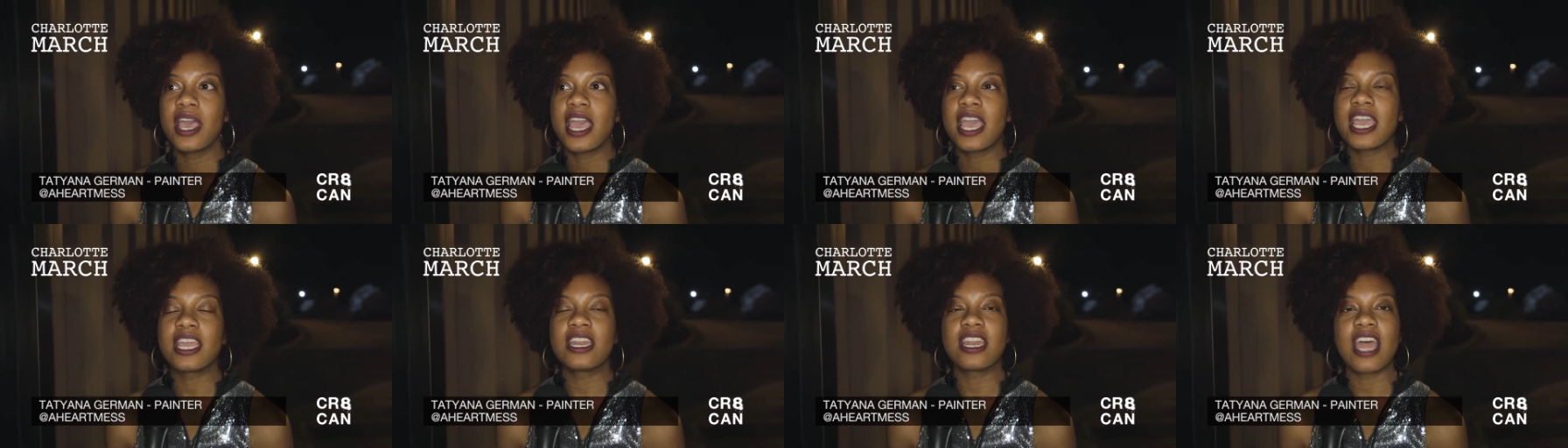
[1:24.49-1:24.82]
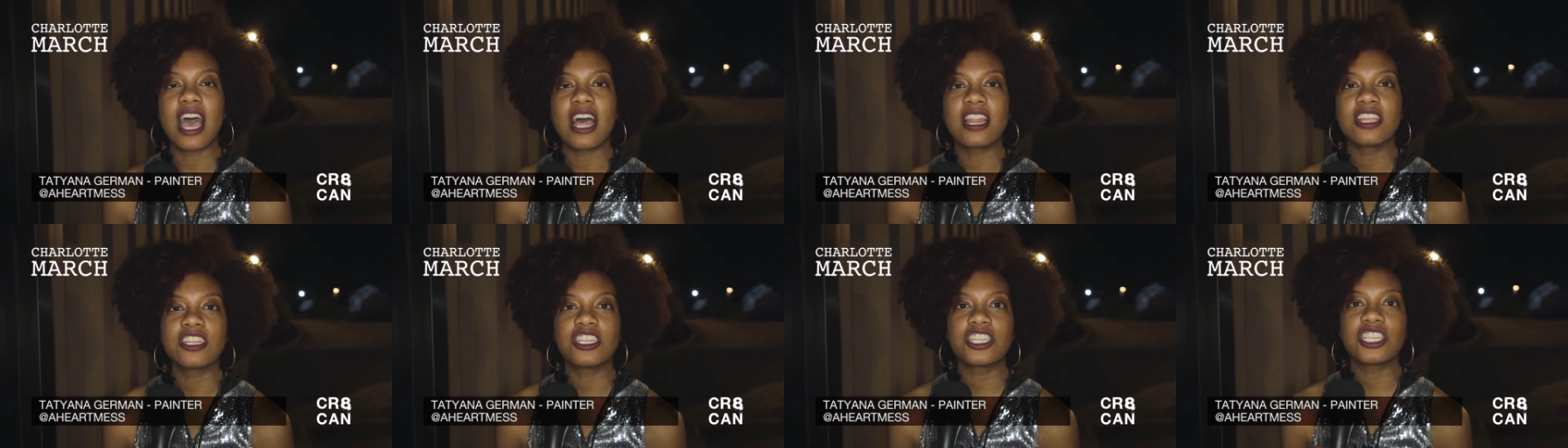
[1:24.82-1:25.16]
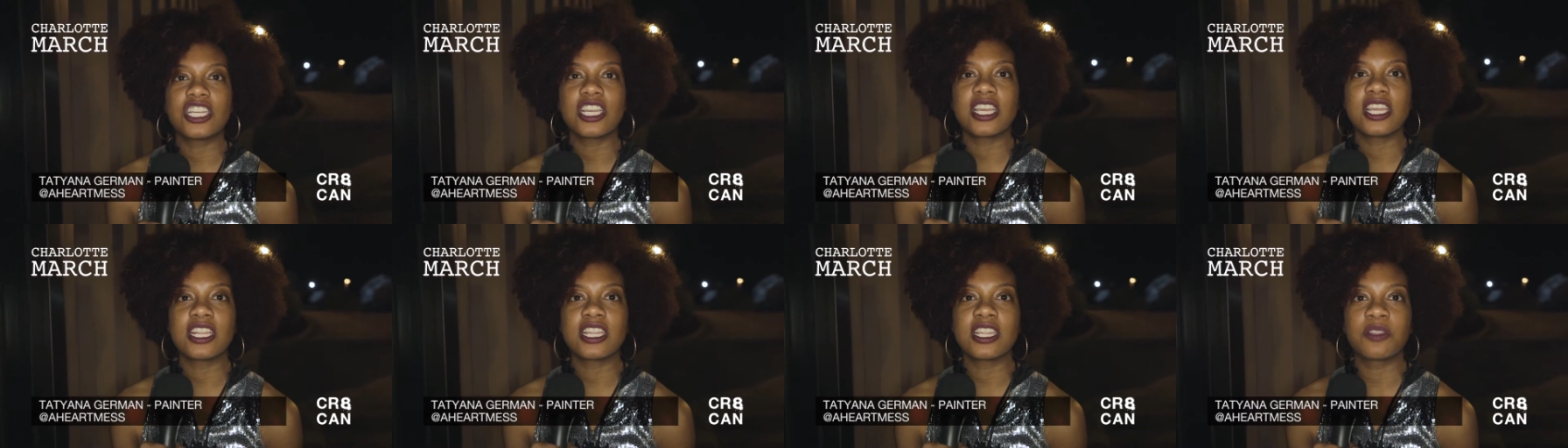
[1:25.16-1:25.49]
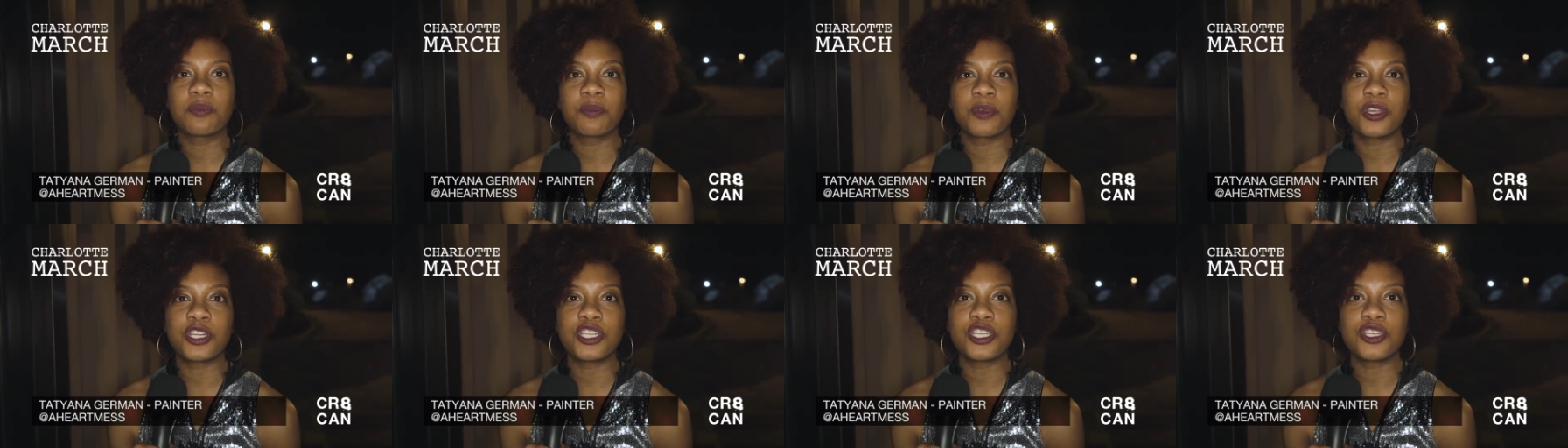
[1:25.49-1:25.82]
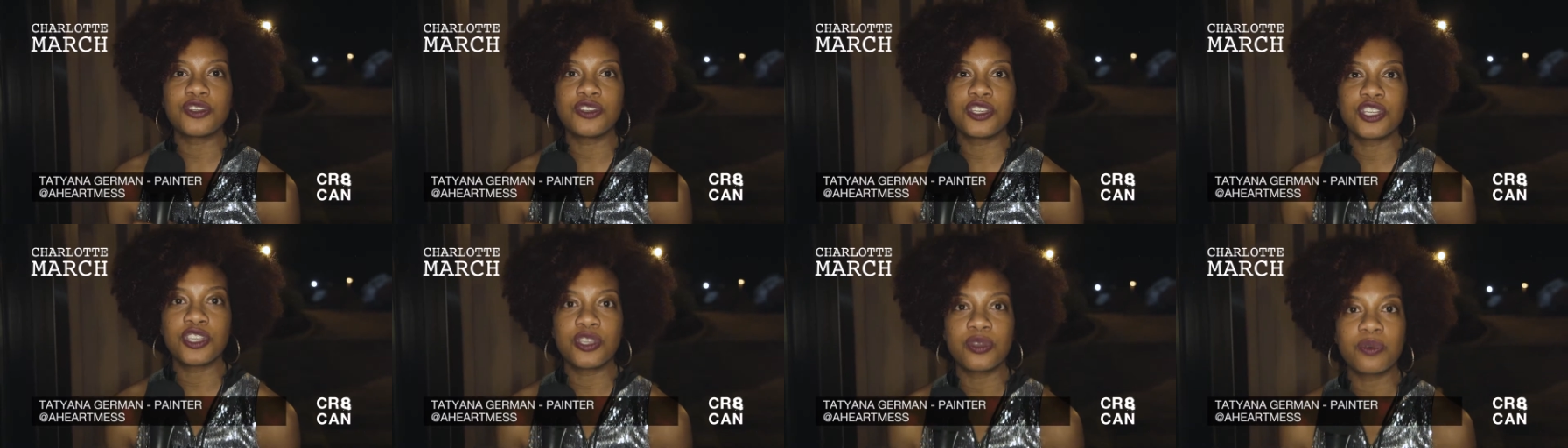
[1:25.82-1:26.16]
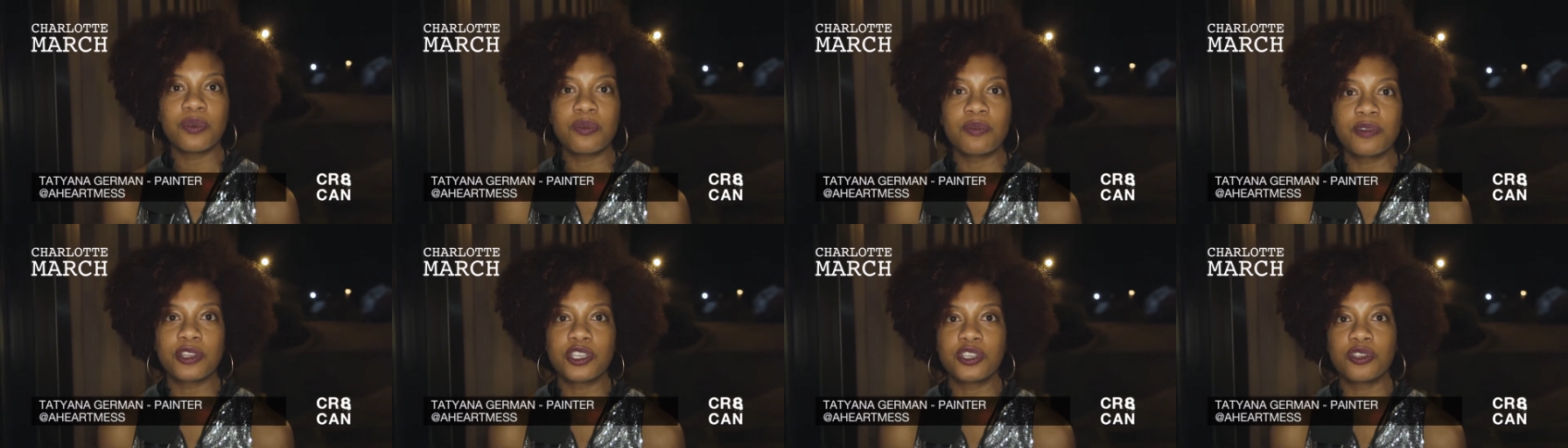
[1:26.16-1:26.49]
acknowledging what you do
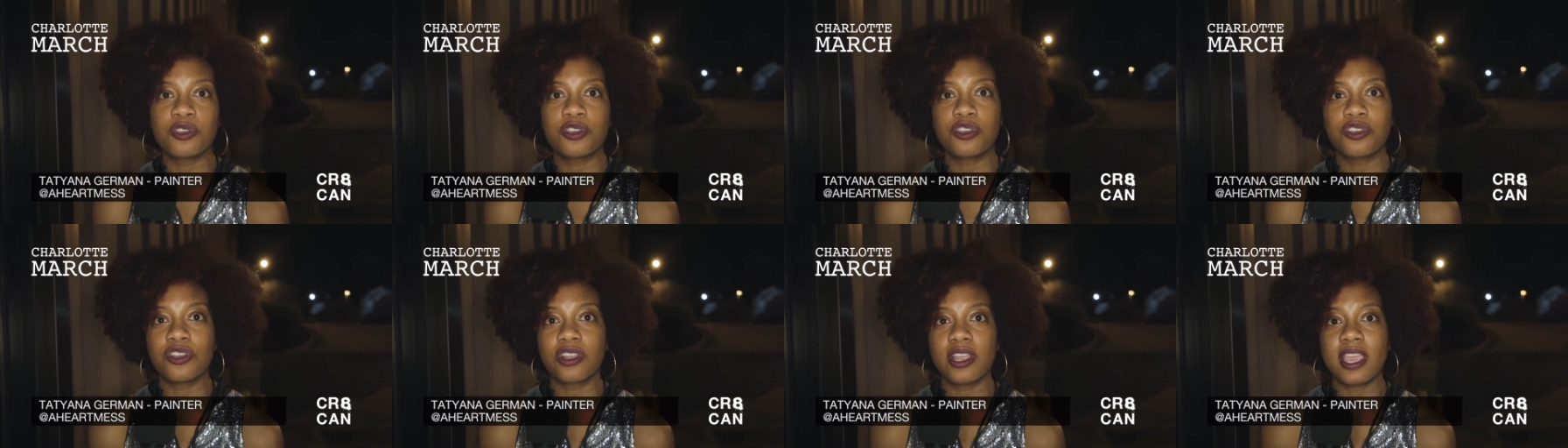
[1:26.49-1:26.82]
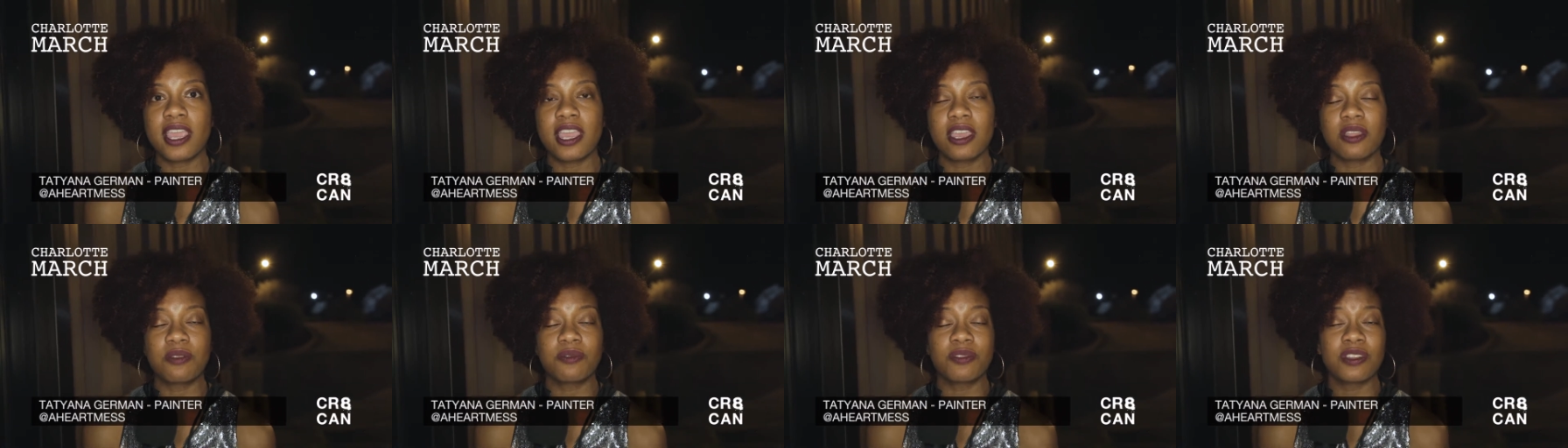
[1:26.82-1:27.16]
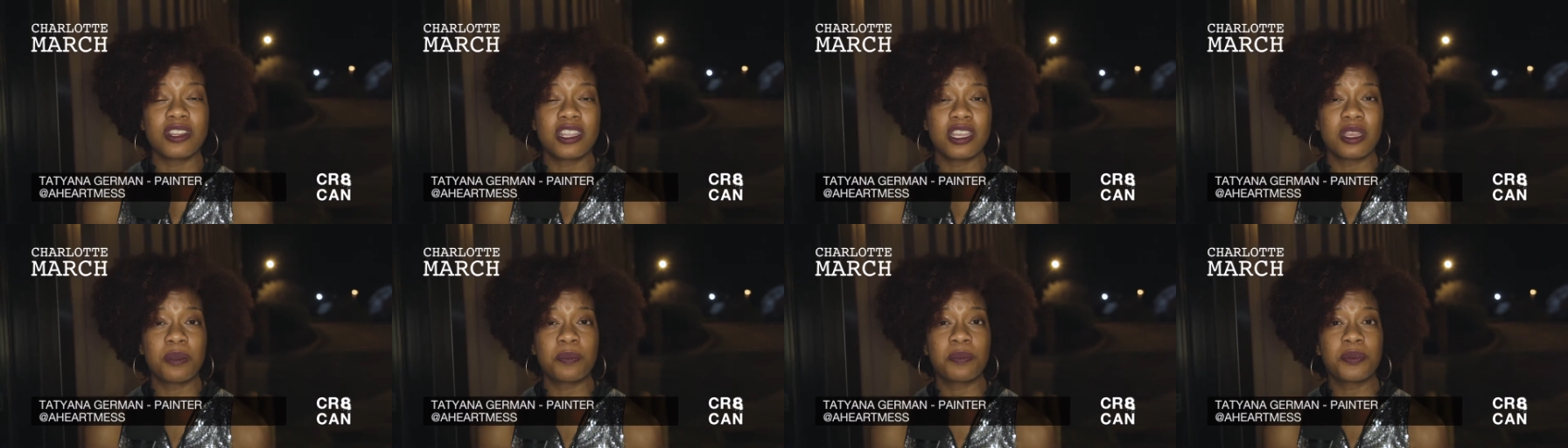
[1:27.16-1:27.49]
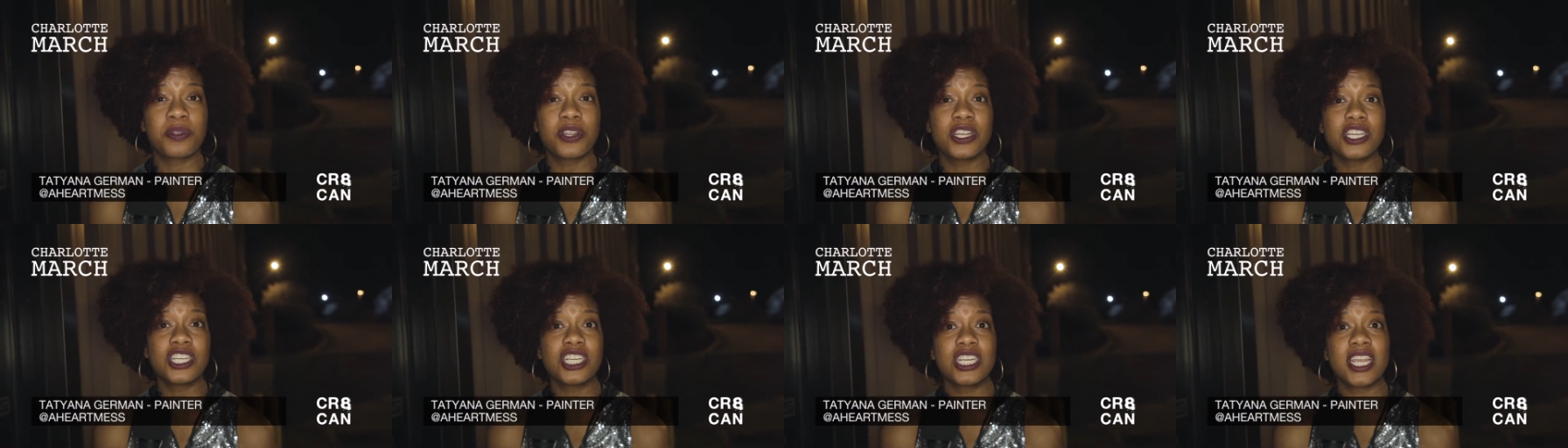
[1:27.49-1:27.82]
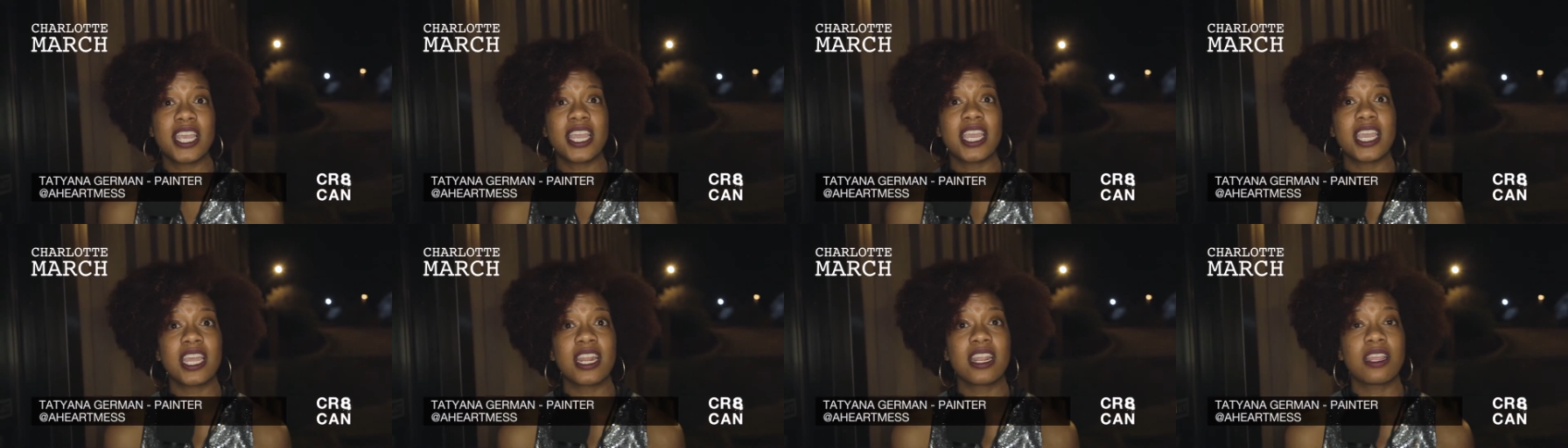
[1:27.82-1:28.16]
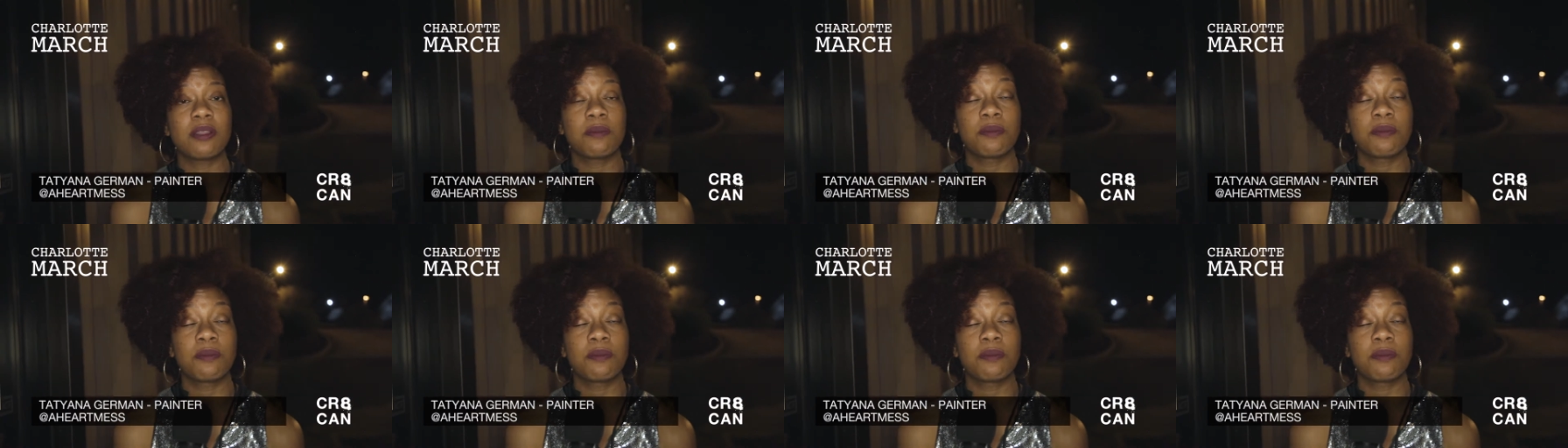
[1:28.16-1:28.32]
and what you create and really appreciating it